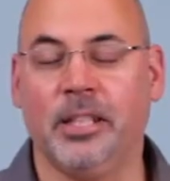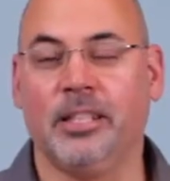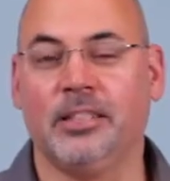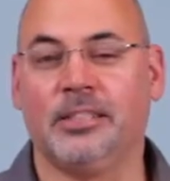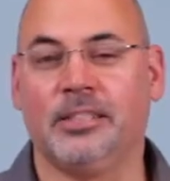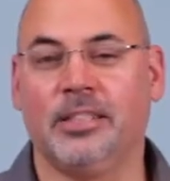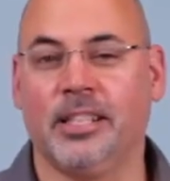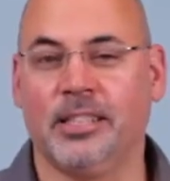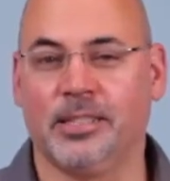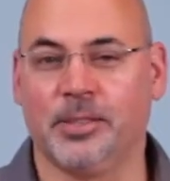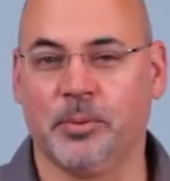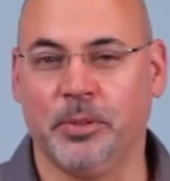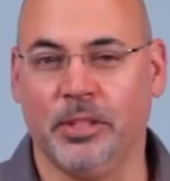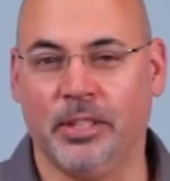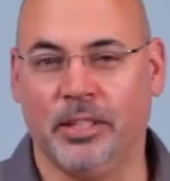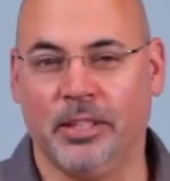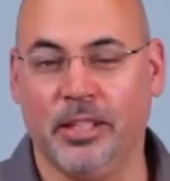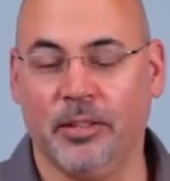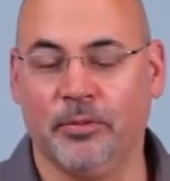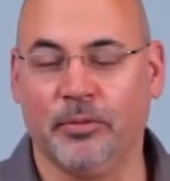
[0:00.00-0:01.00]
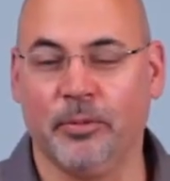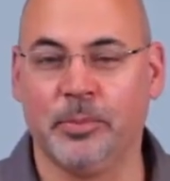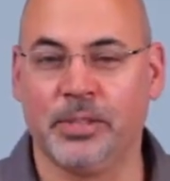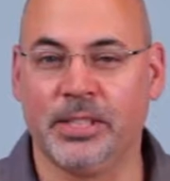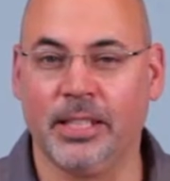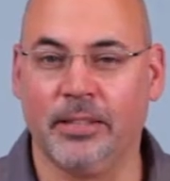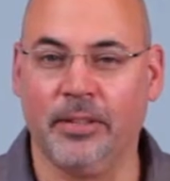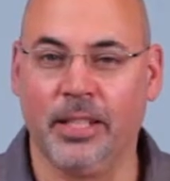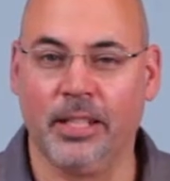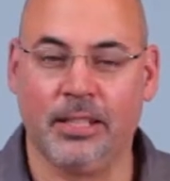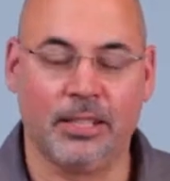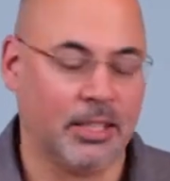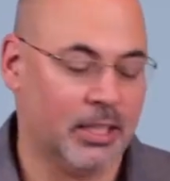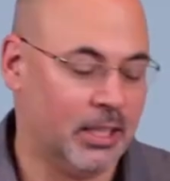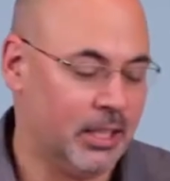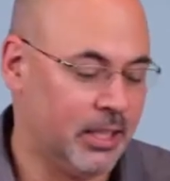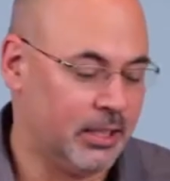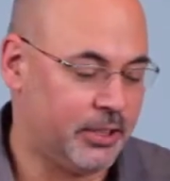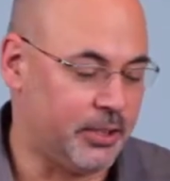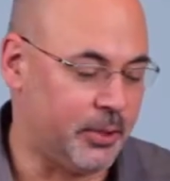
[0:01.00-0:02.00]
it's Dennis Wood here from Synovate
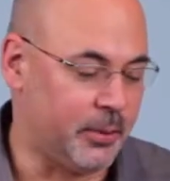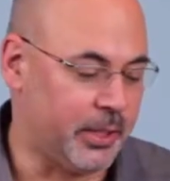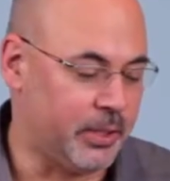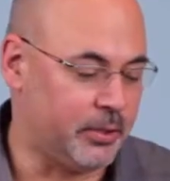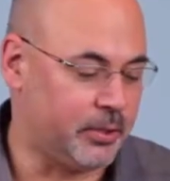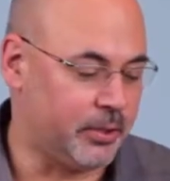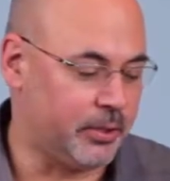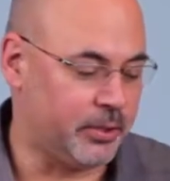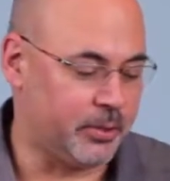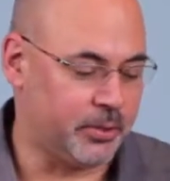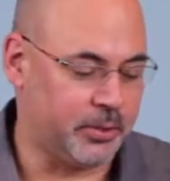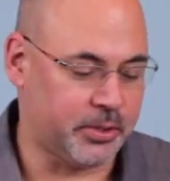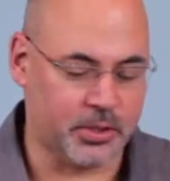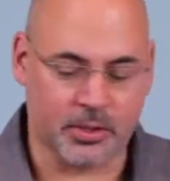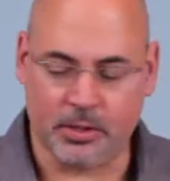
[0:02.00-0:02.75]
to introduce